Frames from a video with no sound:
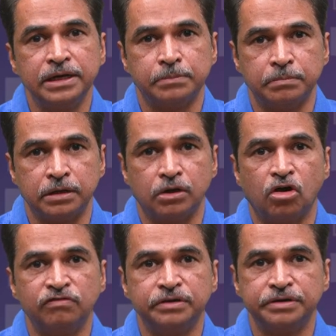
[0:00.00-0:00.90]
number
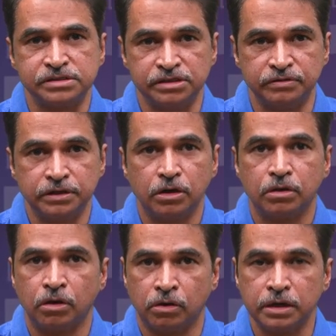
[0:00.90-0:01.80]
of the receiver
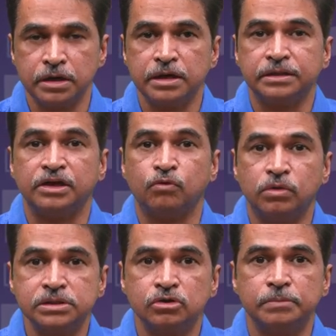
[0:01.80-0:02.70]
or their
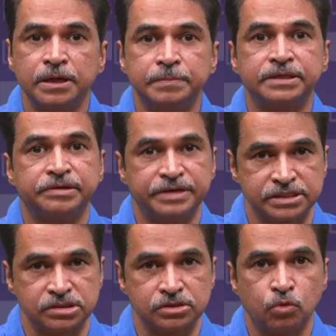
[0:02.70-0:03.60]
virtual payment
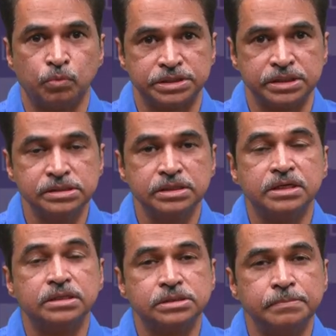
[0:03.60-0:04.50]
address, which is
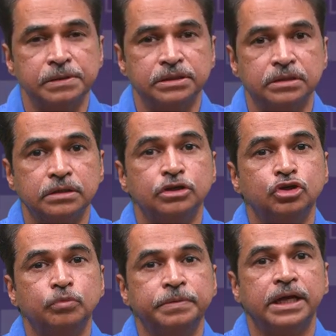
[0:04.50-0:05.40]
simply the
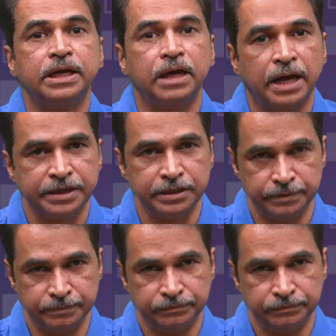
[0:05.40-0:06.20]
UPI ID.